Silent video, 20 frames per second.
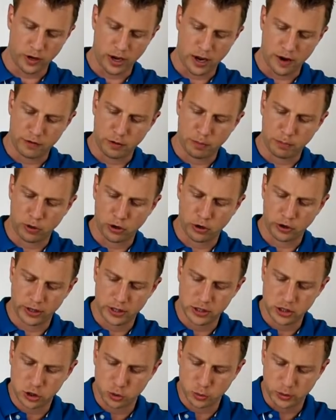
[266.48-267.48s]
we have the
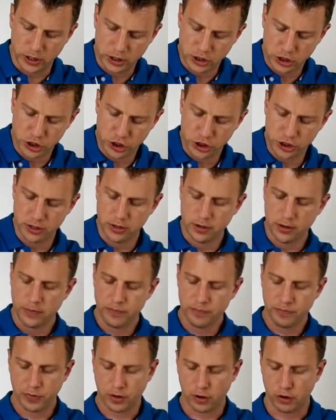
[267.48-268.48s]
plug-in switch.
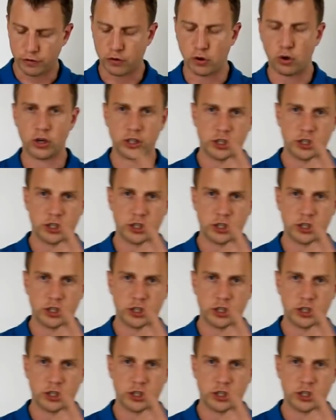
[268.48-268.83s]
Of